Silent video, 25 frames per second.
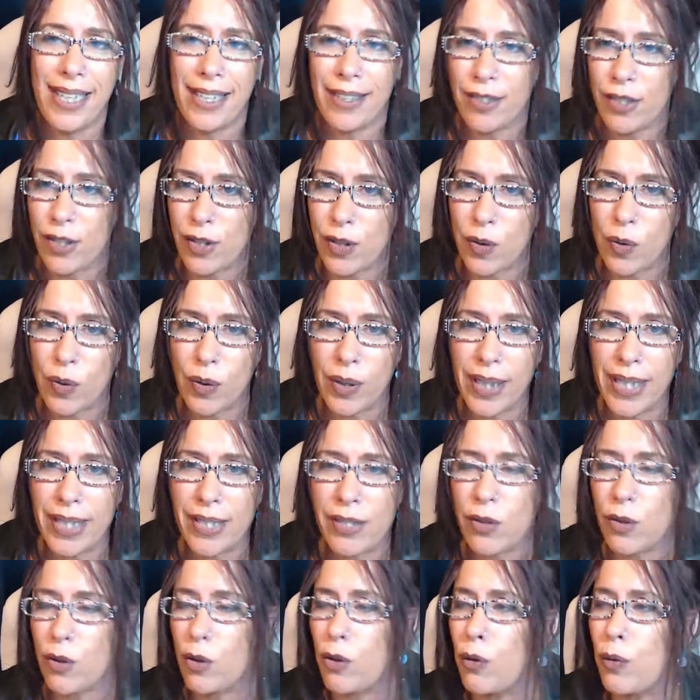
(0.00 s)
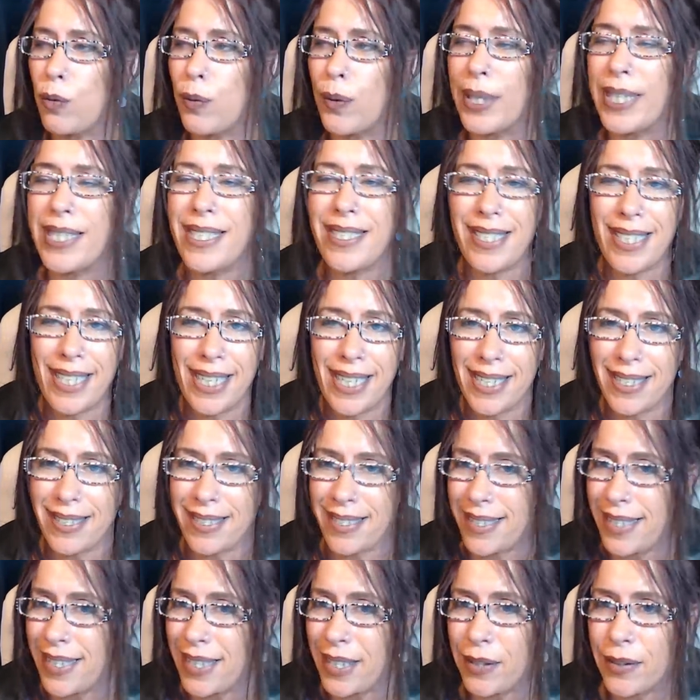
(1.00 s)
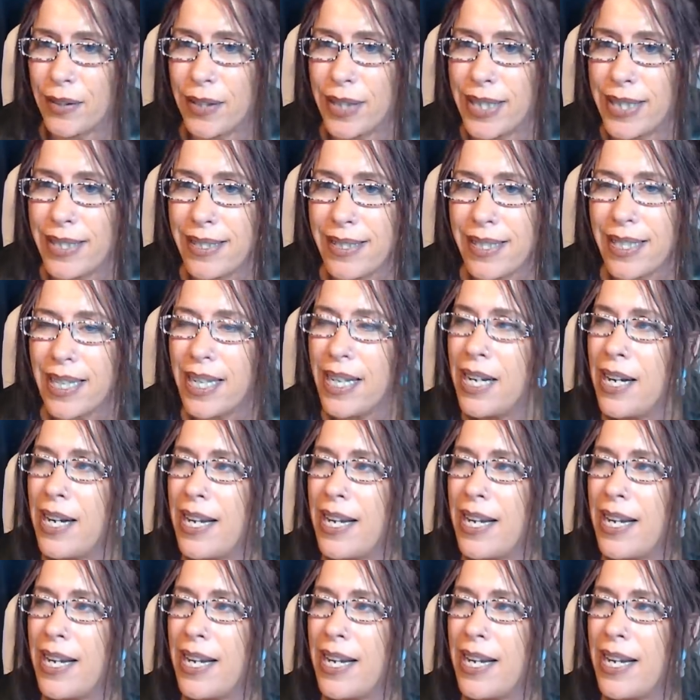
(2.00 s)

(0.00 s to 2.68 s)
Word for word: ass stories or crazy ass theories,